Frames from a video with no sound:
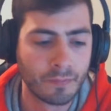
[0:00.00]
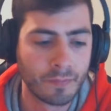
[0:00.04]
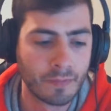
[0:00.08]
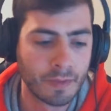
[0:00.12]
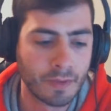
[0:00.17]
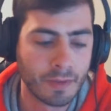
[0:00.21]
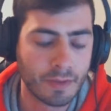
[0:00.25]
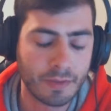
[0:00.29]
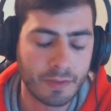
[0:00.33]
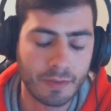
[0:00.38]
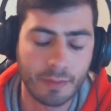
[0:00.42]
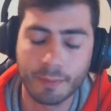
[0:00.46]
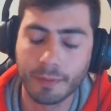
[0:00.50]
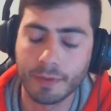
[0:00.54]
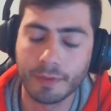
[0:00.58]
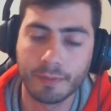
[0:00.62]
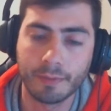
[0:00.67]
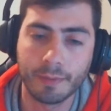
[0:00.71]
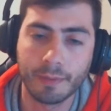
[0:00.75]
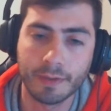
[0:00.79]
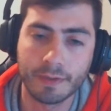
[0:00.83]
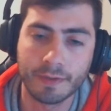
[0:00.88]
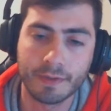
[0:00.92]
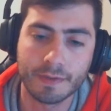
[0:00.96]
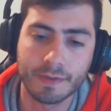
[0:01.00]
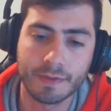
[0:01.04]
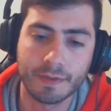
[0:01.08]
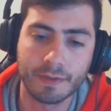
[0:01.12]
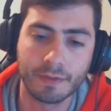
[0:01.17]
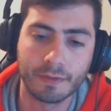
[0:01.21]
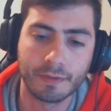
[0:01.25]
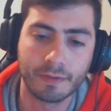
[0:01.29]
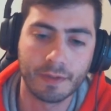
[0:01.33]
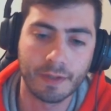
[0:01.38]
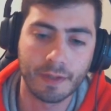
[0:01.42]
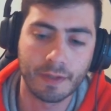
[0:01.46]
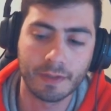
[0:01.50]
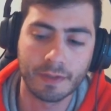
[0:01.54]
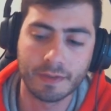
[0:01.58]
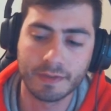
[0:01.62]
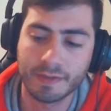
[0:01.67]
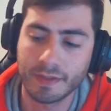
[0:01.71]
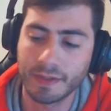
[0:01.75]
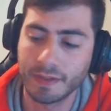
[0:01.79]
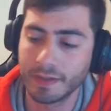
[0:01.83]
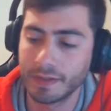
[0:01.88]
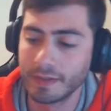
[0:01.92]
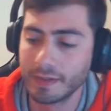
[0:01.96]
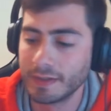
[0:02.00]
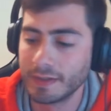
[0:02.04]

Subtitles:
somebody about this the other day. It's like